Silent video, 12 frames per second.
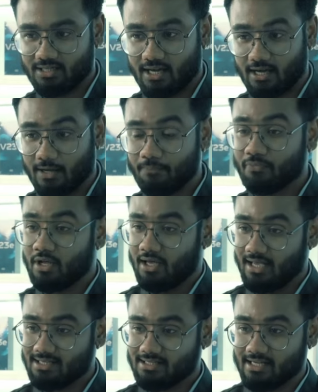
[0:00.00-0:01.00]
branding
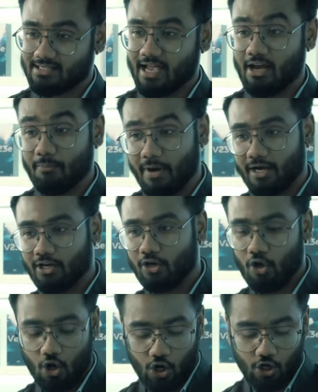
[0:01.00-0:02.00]
T-Star logo.
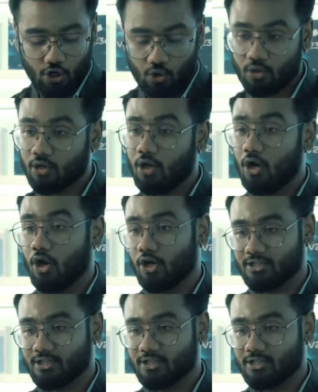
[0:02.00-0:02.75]
The back panel of the